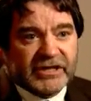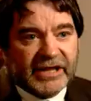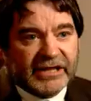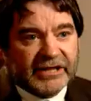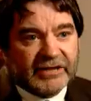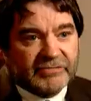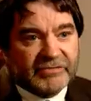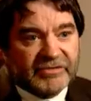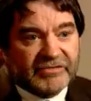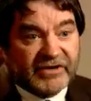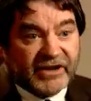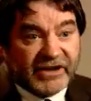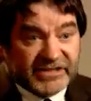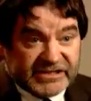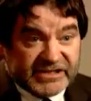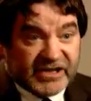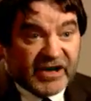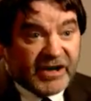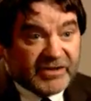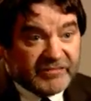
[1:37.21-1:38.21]
they can
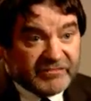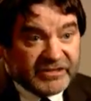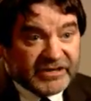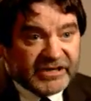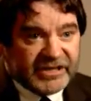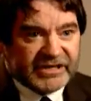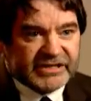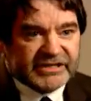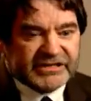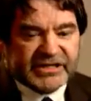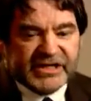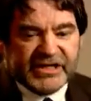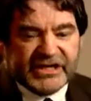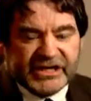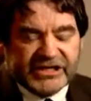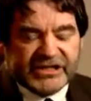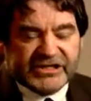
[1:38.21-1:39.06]
provide time for these uh,